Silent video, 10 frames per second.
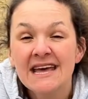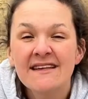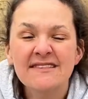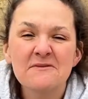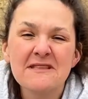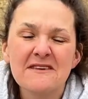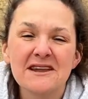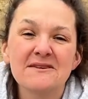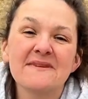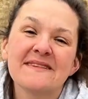So we thought
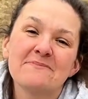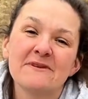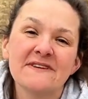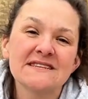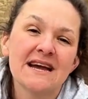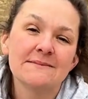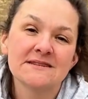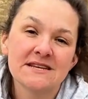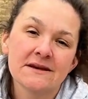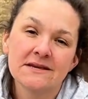it was the perfect time to
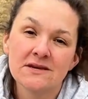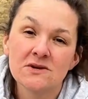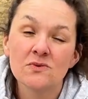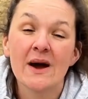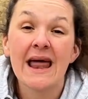tell you what